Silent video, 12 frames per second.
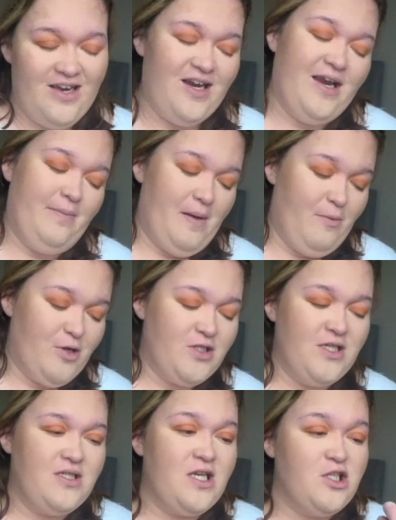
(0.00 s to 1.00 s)
clean my
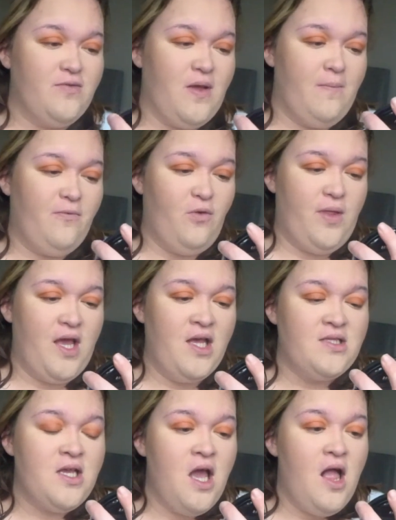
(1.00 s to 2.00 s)
brushes. I should have done it before this.